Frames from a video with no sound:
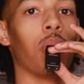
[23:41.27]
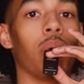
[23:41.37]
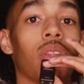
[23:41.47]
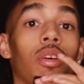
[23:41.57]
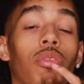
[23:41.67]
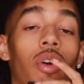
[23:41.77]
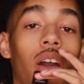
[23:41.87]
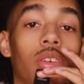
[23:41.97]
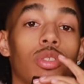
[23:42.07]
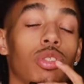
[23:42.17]
But the
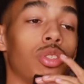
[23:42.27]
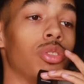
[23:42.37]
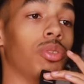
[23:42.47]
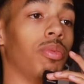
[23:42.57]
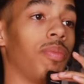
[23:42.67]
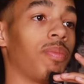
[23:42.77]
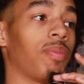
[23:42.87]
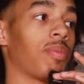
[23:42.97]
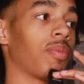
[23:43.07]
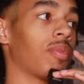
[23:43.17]
final shoe
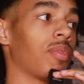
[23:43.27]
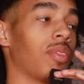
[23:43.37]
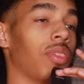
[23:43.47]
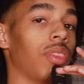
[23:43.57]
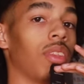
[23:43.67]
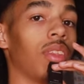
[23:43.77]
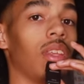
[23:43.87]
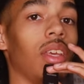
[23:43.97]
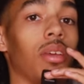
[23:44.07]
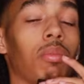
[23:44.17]

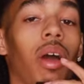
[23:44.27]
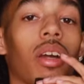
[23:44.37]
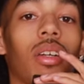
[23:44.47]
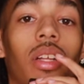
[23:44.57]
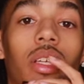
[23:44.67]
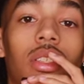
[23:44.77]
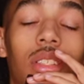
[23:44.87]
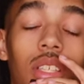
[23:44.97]
in my collection